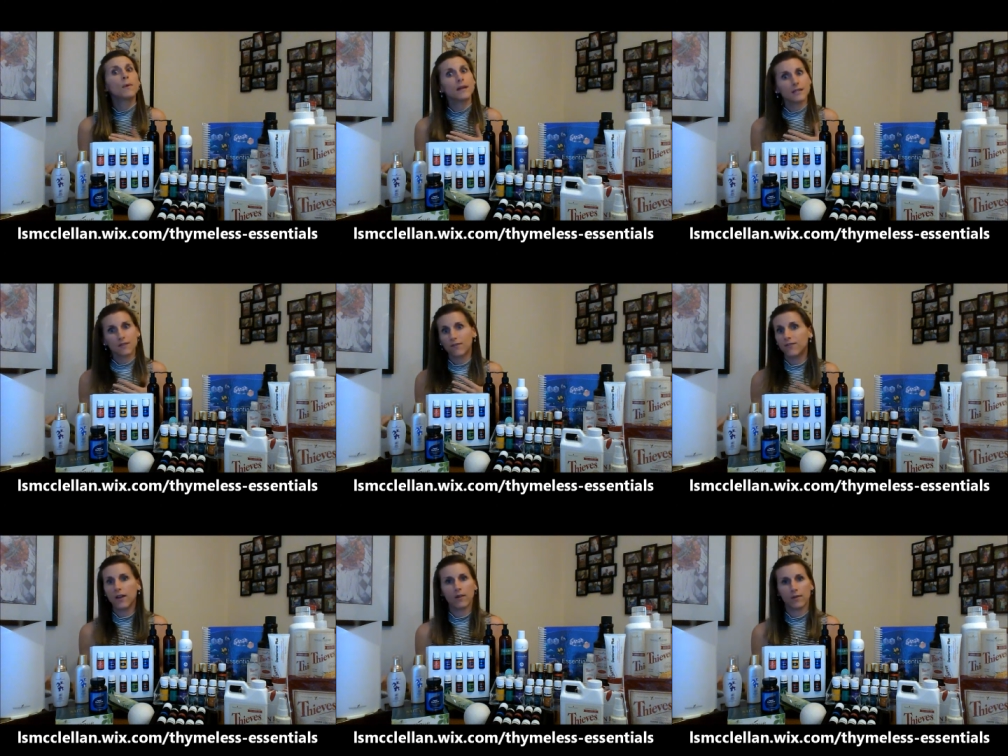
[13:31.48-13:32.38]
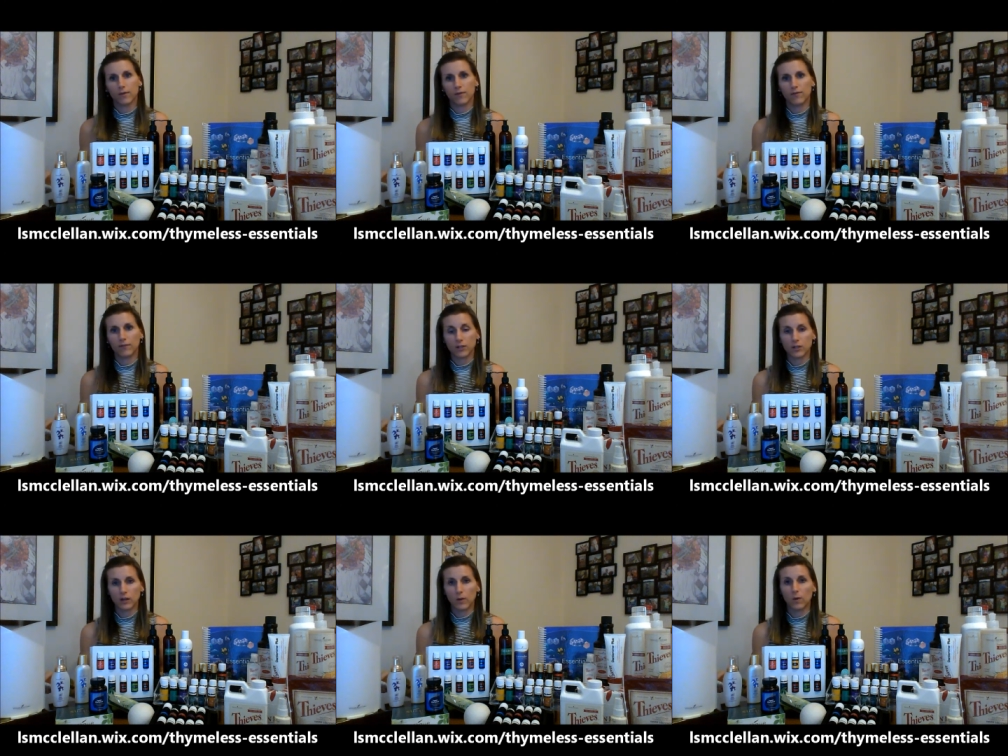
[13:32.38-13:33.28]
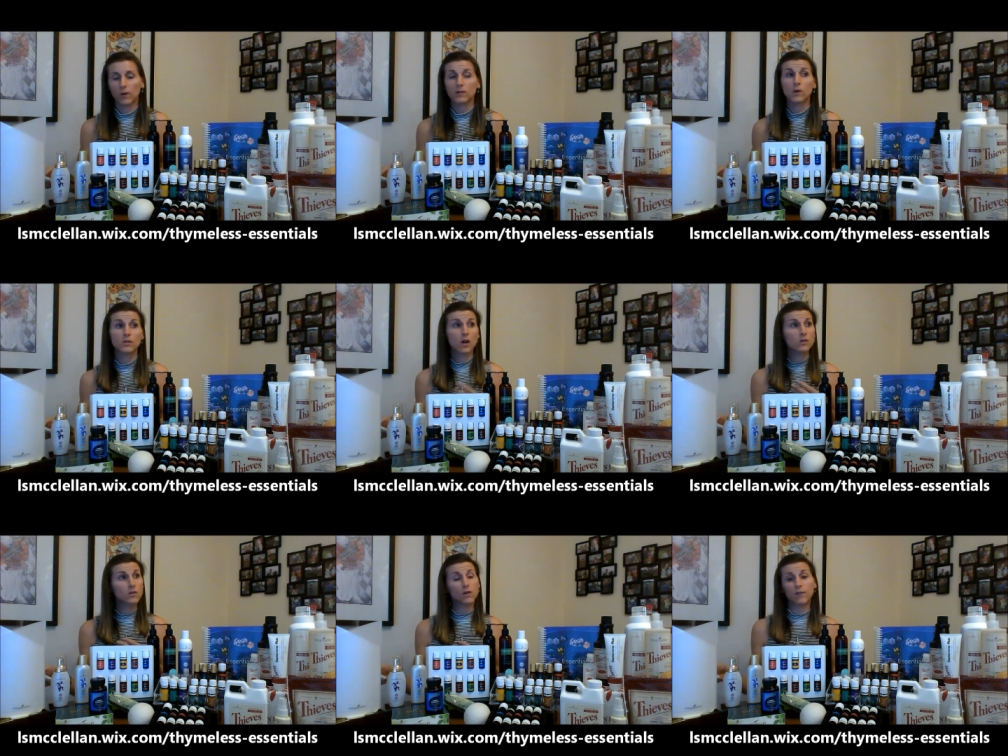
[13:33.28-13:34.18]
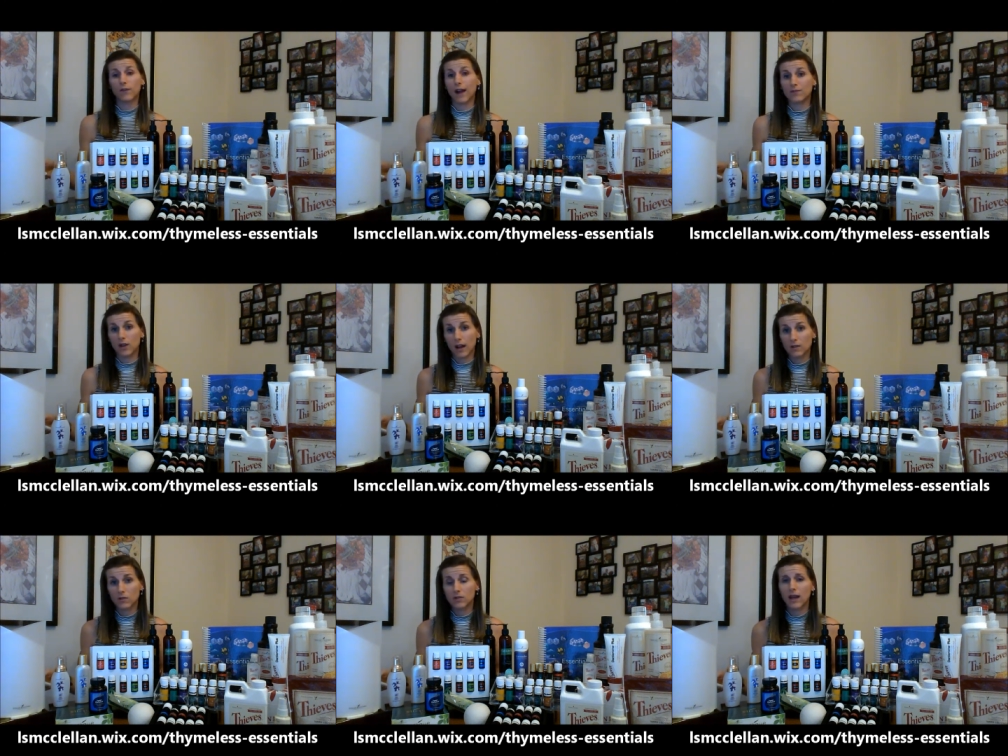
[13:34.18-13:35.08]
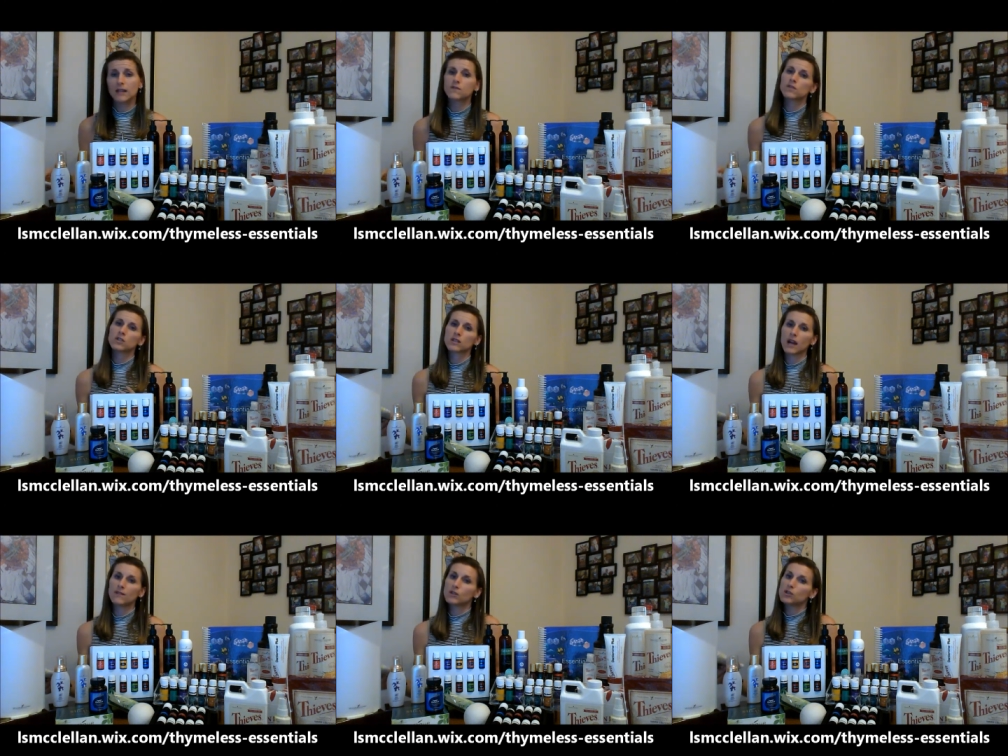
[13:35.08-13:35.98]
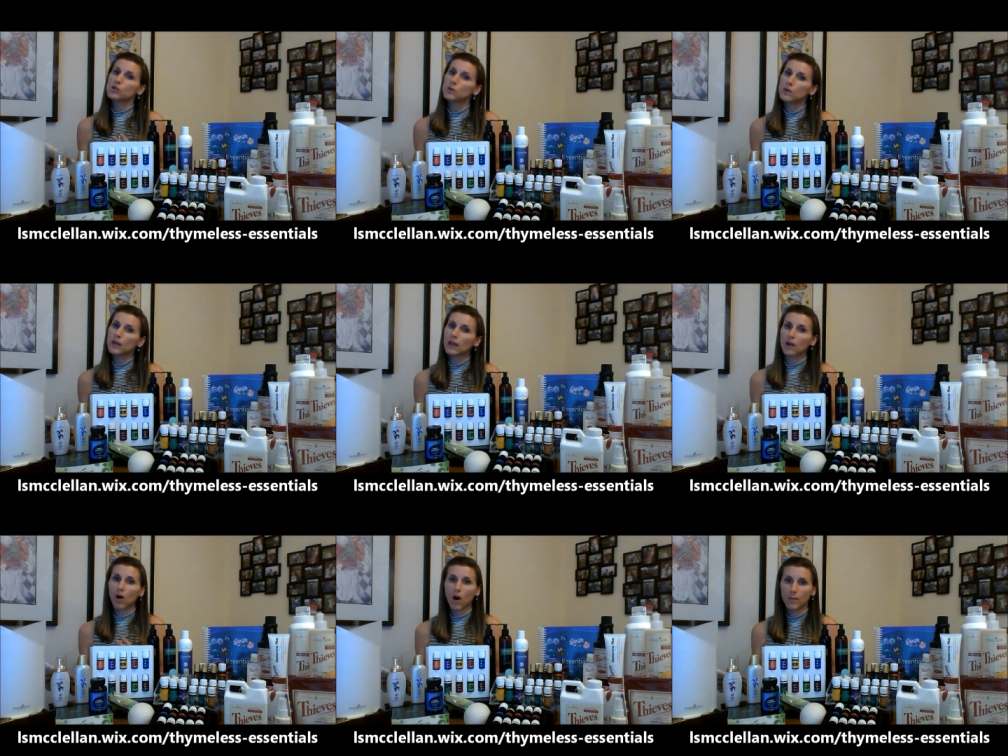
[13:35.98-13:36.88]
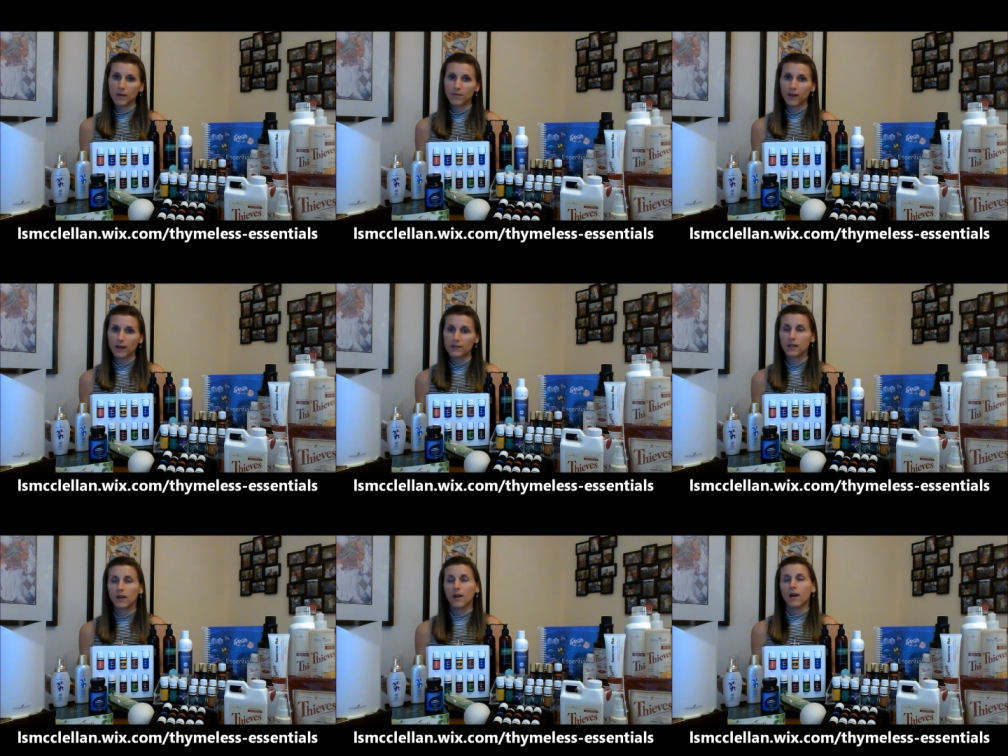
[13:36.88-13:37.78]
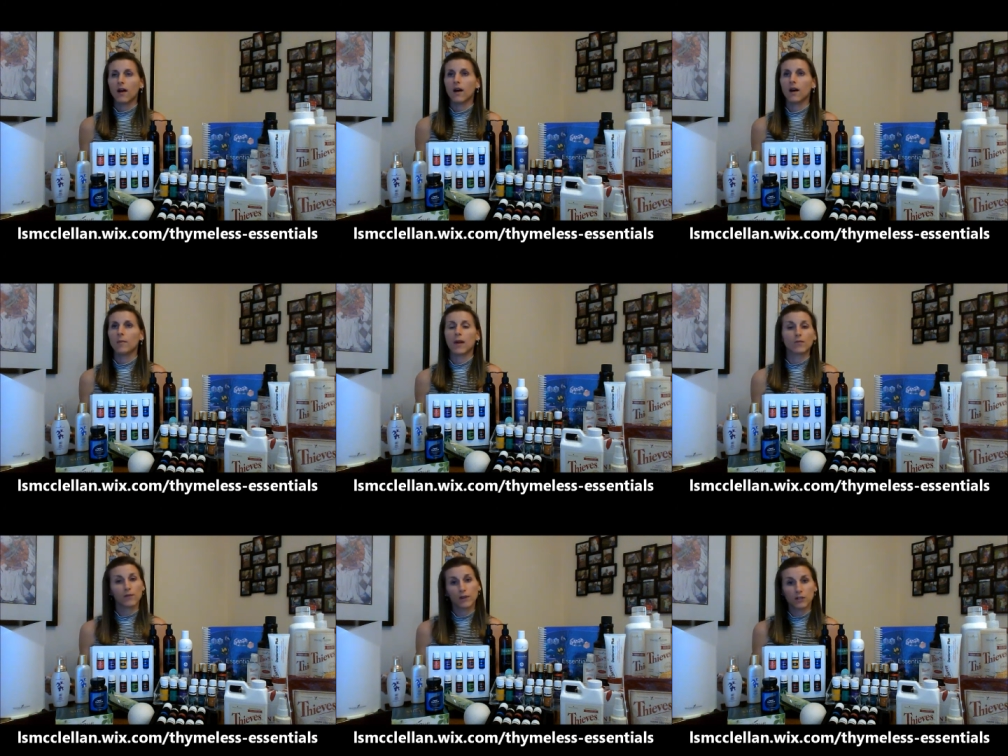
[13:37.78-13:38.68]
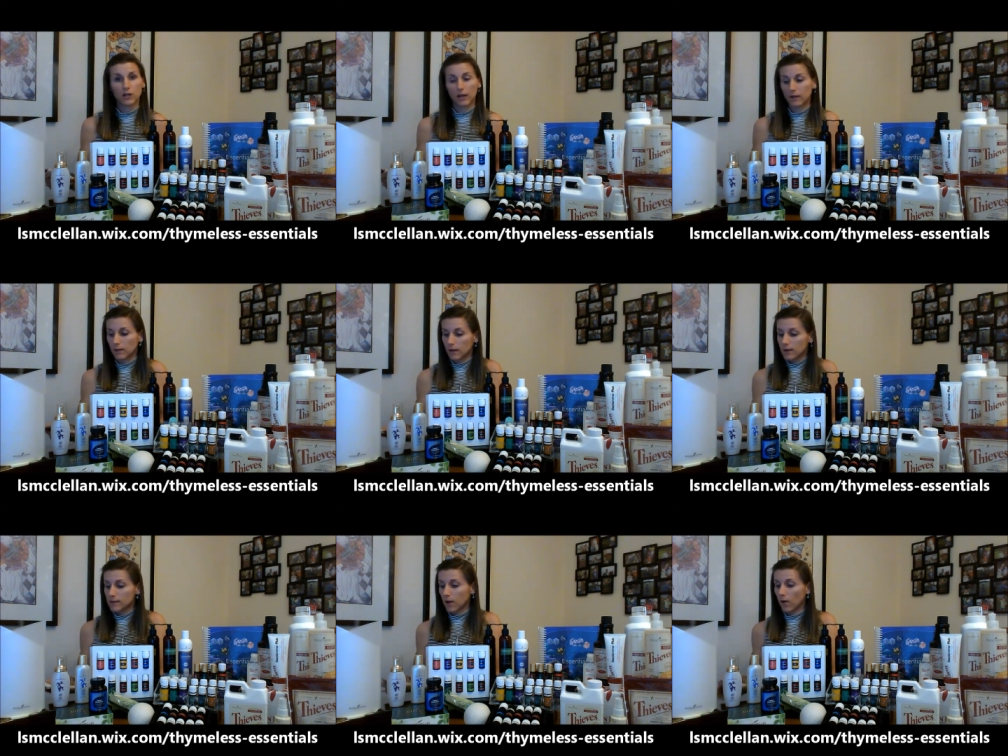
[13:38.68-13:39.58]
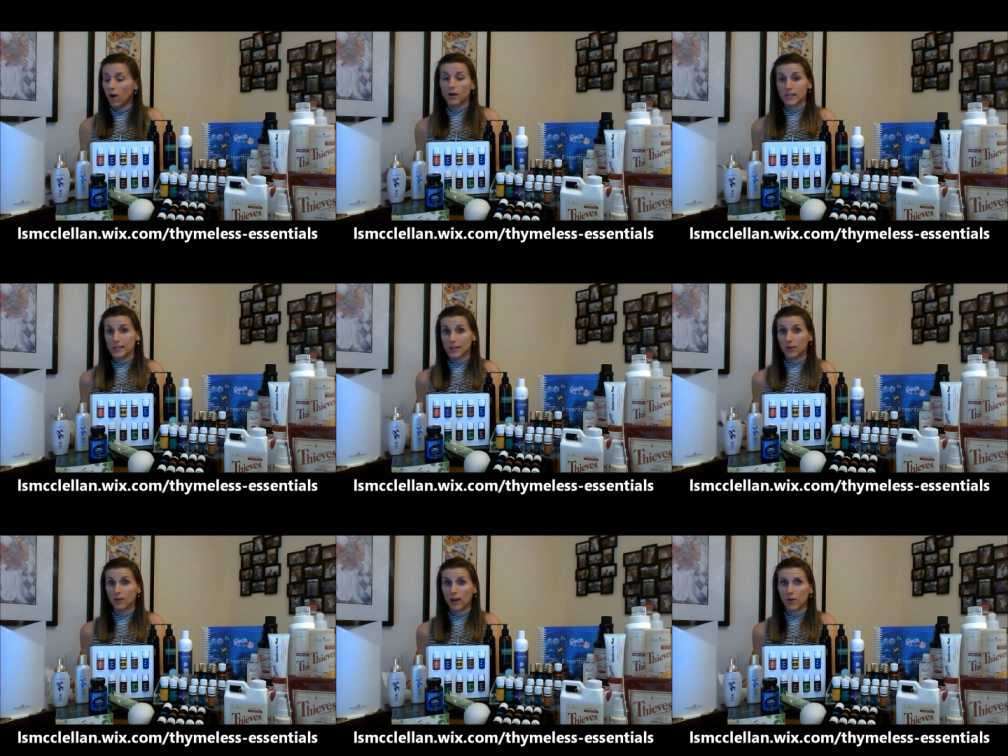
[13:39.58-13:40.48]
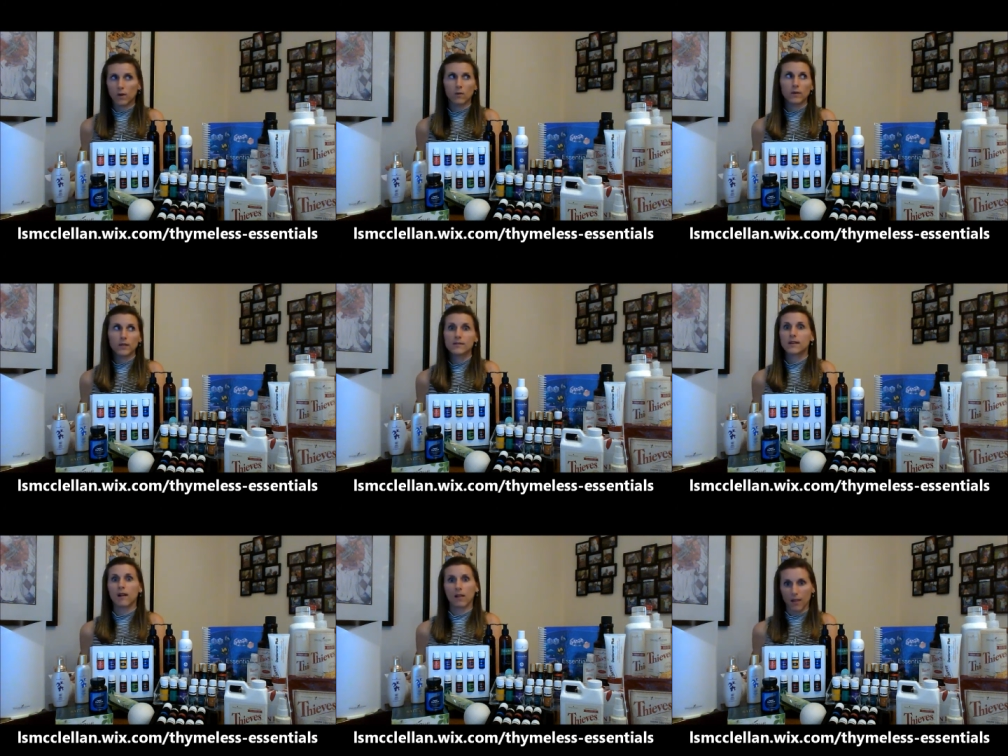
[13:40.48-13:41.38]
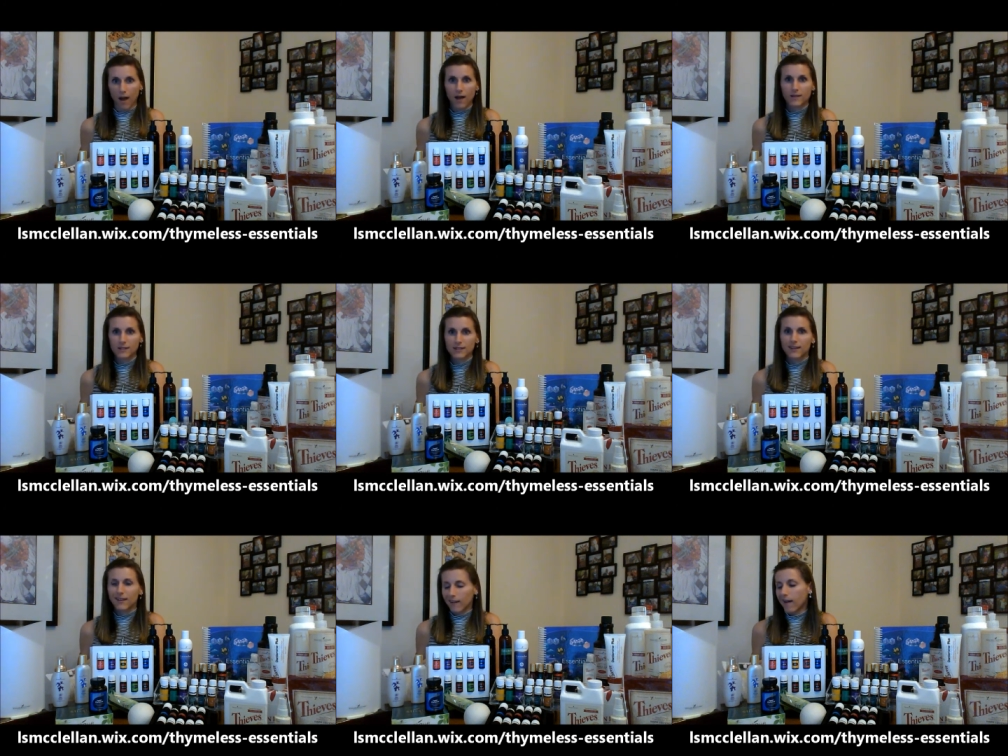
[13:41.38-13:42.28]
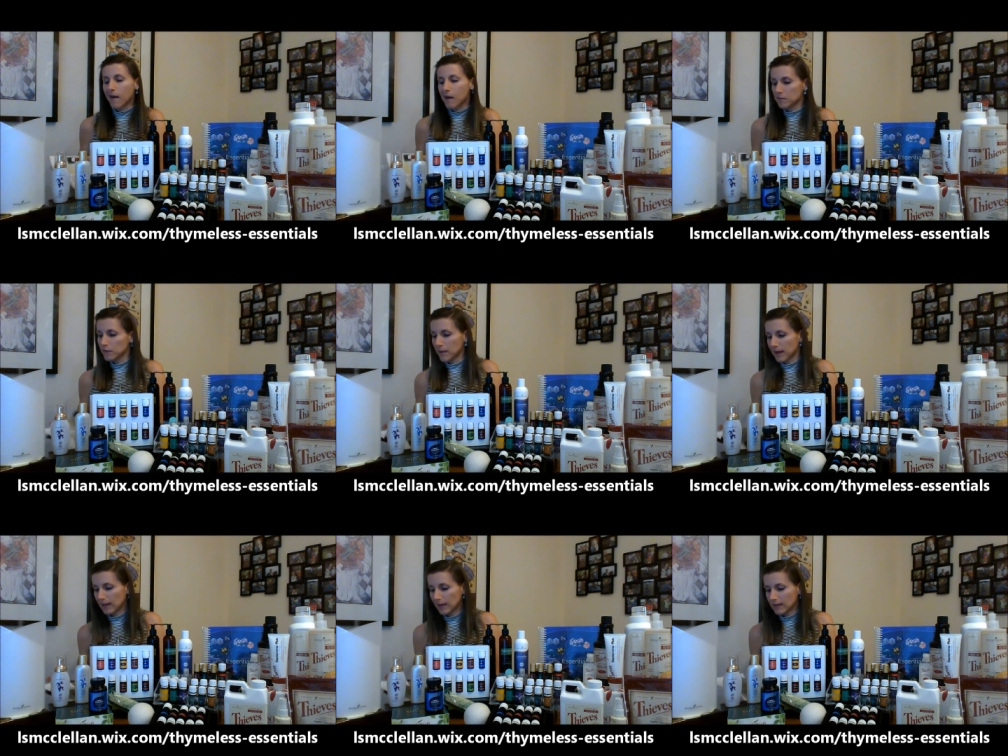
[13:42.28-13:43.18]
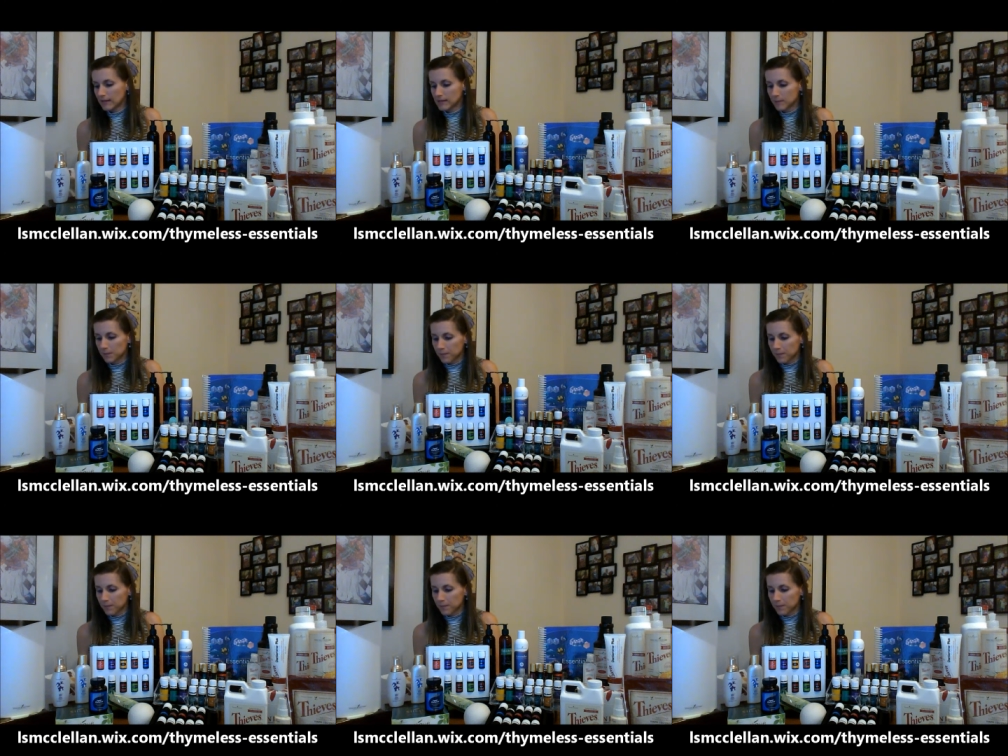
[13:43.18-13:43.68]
but it's a very refreshing oil. So it's also good for after exercise for just kind of a soothing and calming effect and refreshing. So RC is a great oil. We use it a lot for my kids.